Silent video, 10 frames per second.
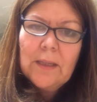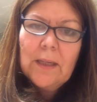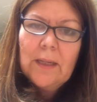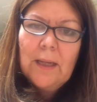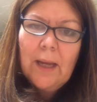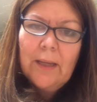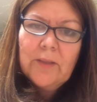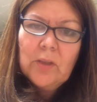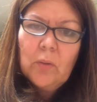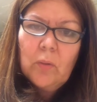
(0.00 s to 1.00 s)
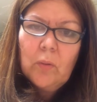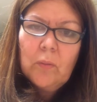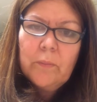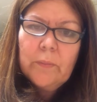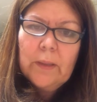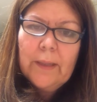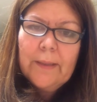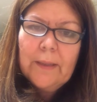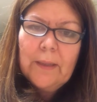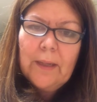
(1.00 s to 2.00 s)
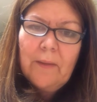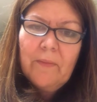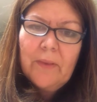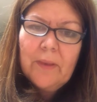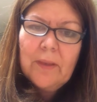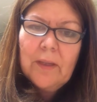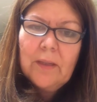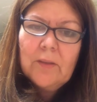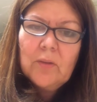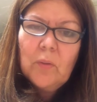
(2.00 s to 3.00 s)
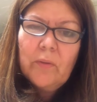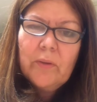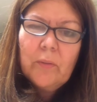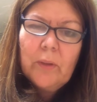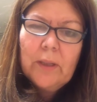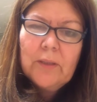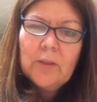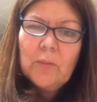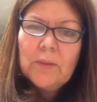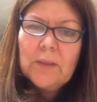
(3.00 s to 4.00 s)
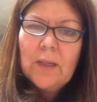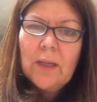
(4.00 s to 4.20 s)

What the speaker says: in high school, like in 11th and 12th grade. She was,